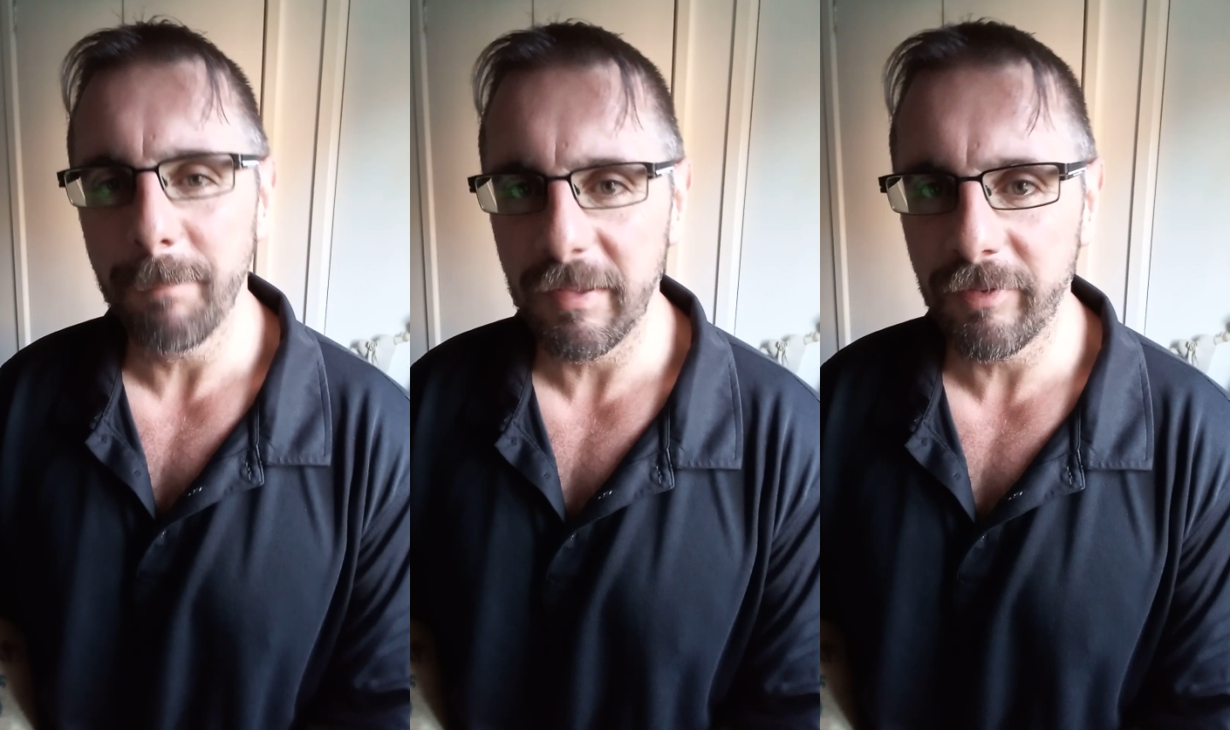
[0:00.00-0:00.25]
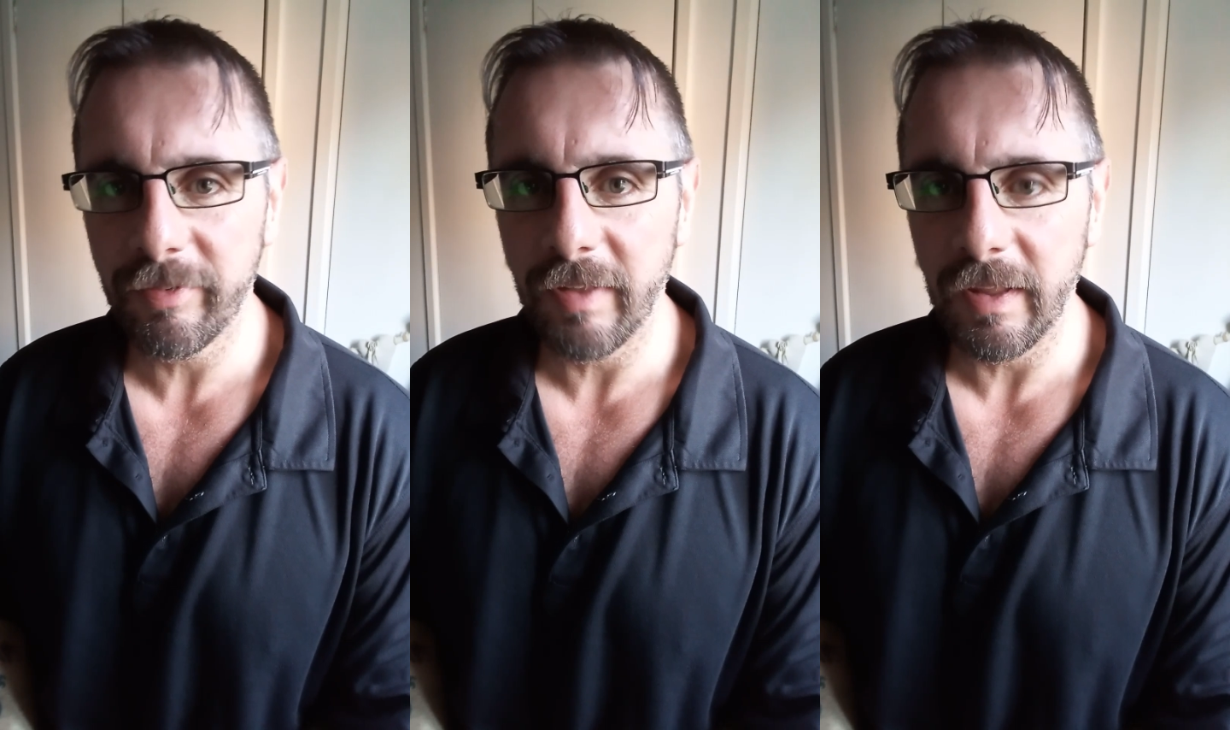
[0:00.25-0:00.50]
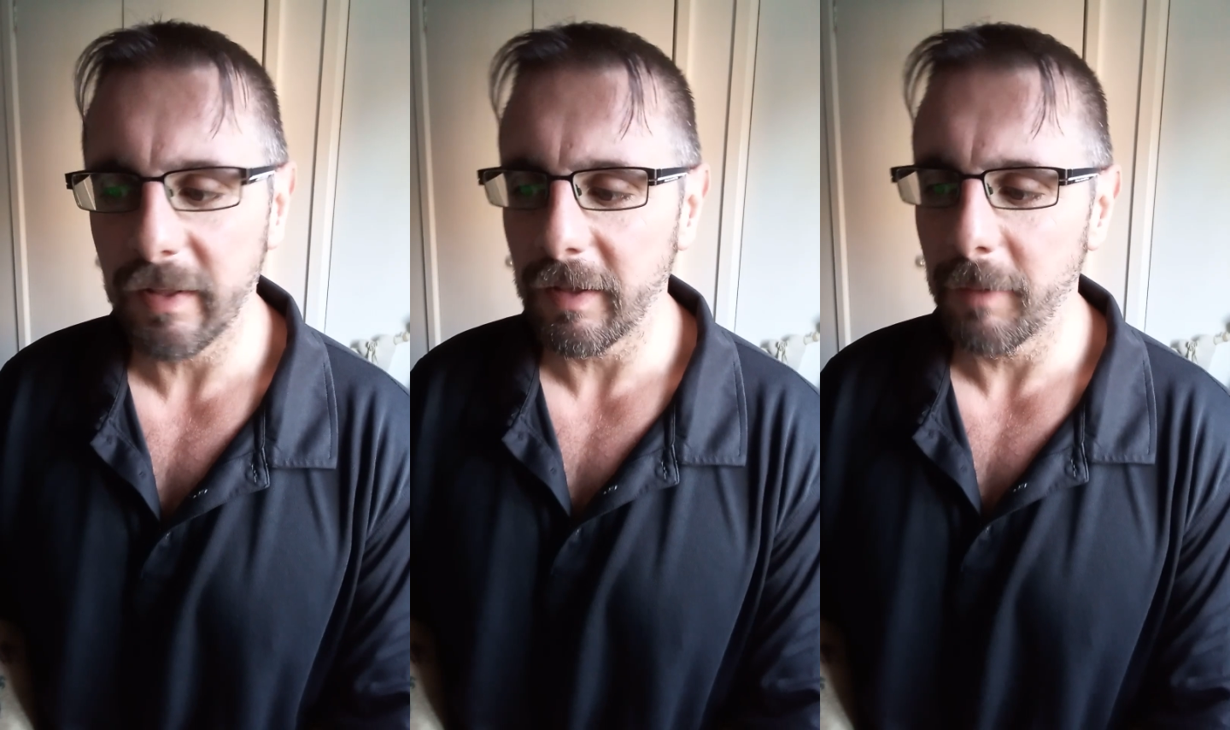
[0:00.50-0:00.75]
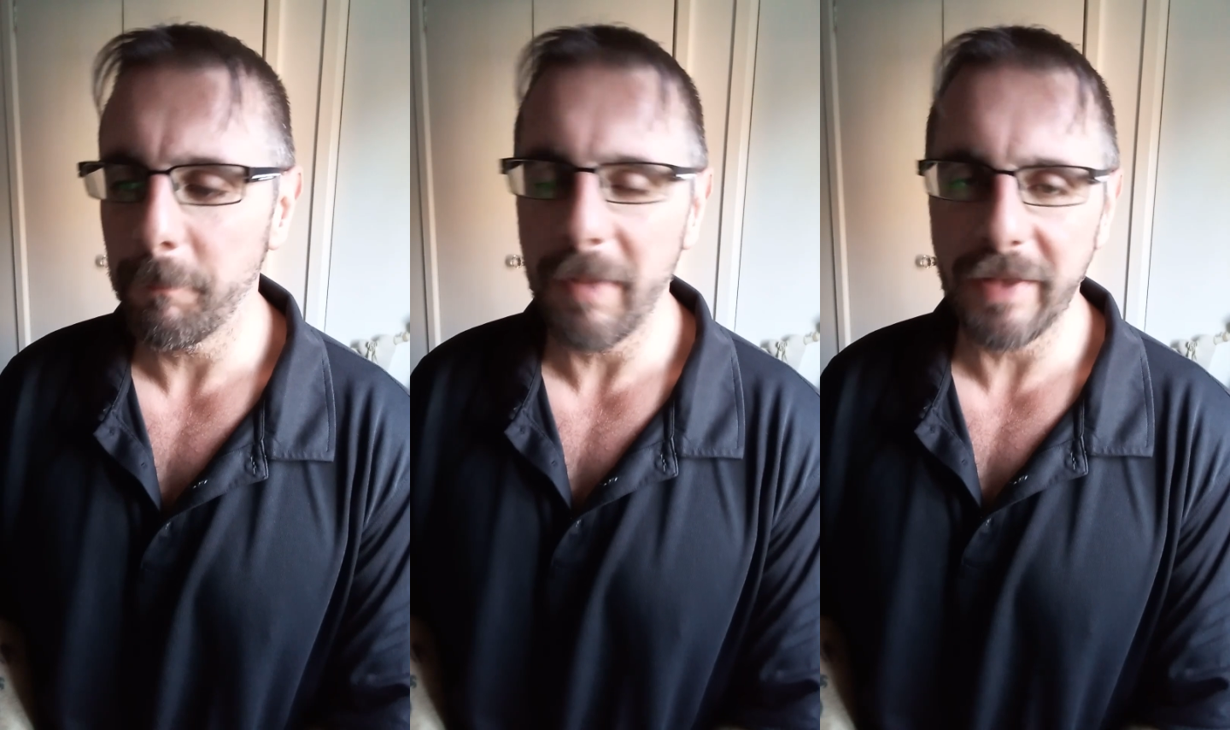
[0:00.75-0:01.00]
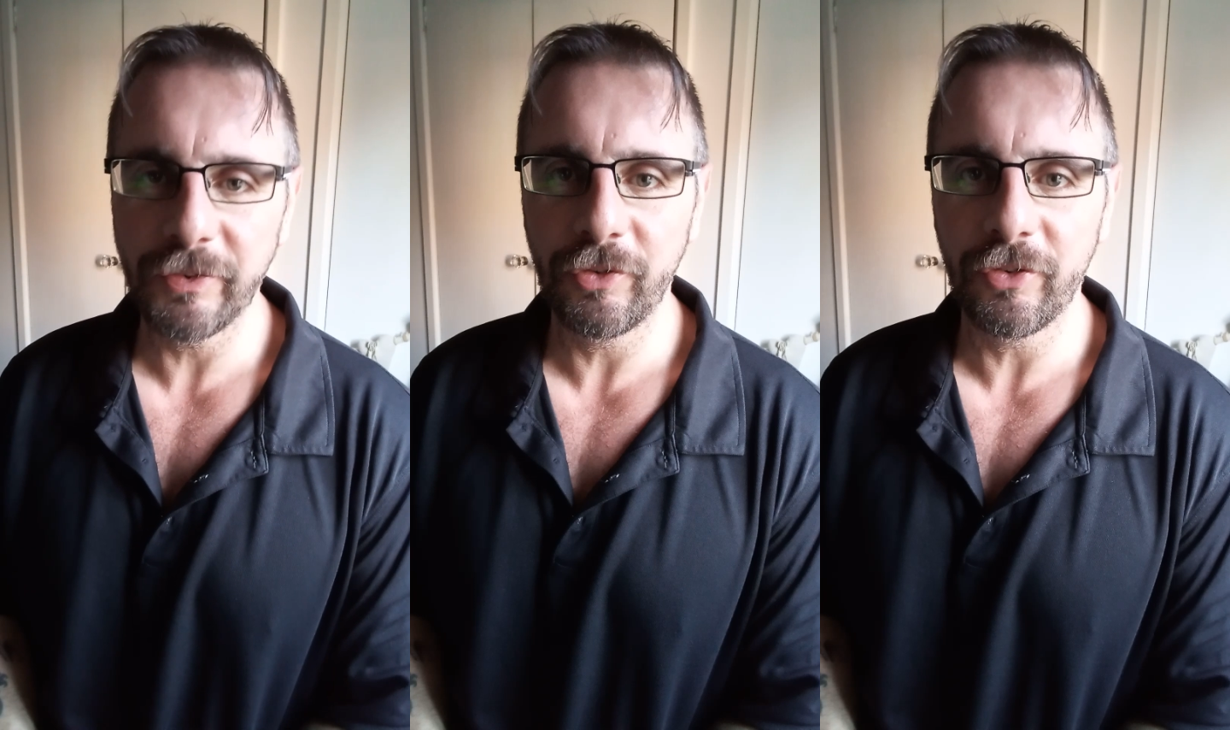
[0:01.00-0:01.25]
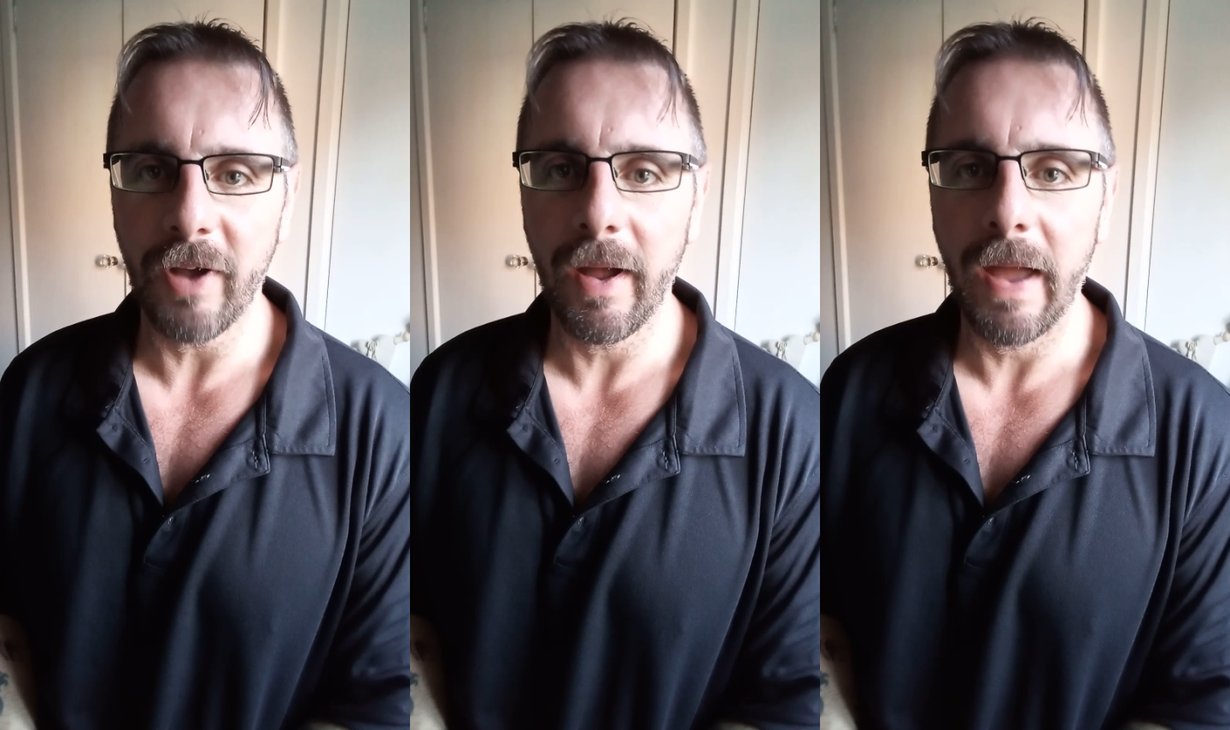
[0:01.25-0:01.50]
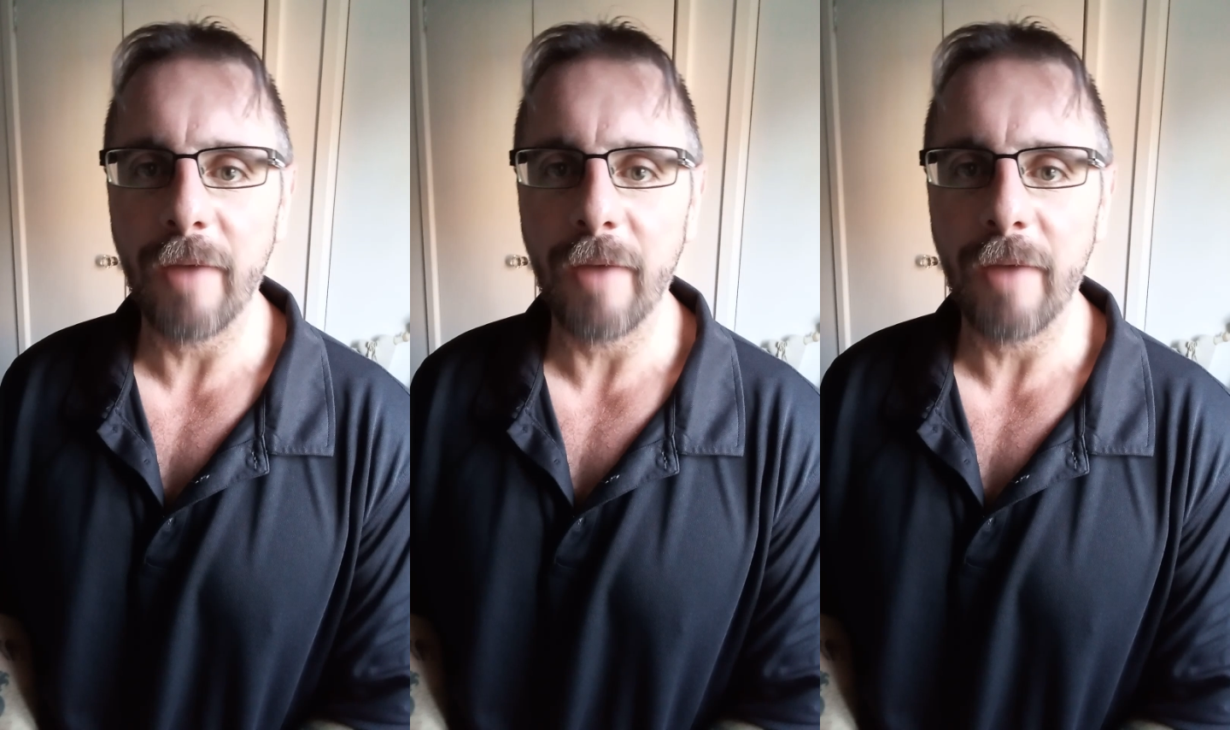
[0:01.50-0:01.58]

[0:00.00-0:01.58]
Mystic Messenger.